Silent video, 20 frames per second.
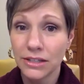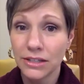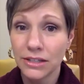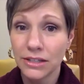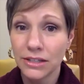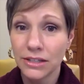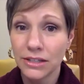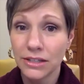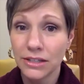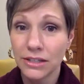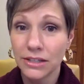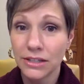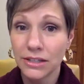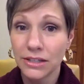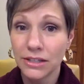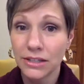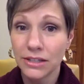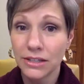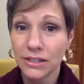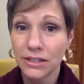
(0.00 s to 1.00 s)
if I
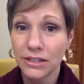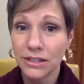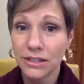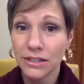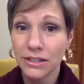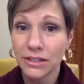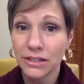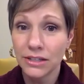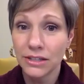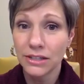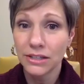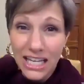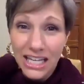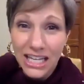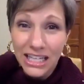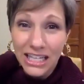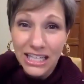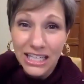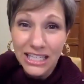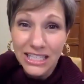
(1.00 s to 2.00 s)
put that out
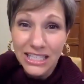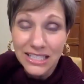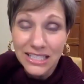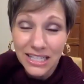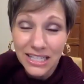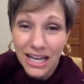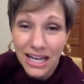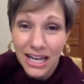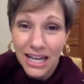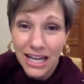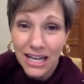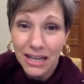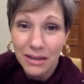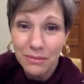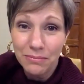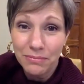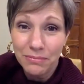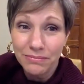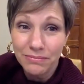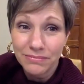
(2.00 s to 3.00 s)
there in
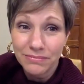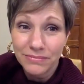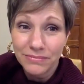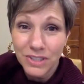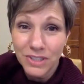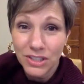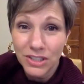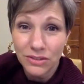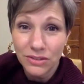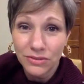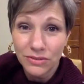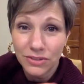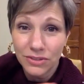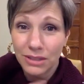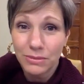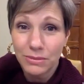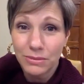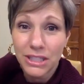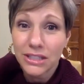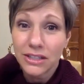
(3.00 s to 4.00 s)
time, for
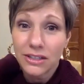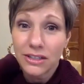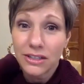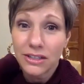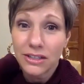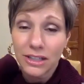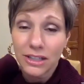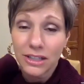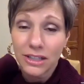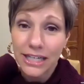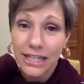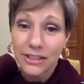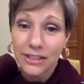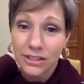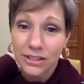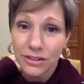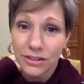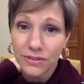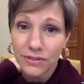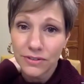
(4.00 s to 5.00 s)
them to clear their
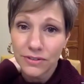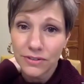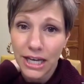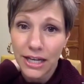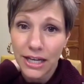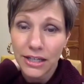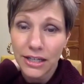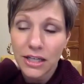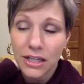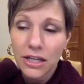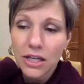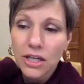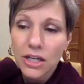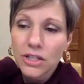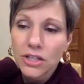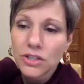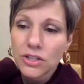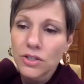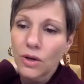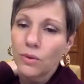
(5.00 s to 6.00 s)
calendar for that.
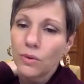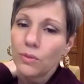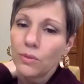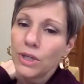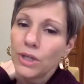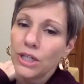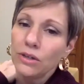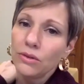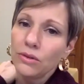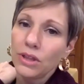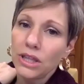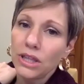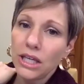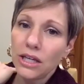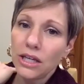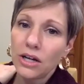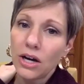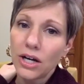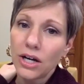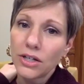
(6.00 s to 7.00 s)
So what do you think
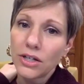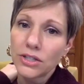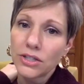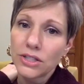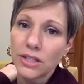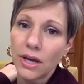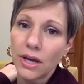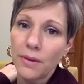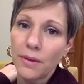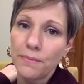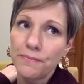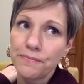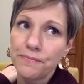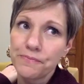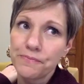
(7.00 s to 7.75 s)
are some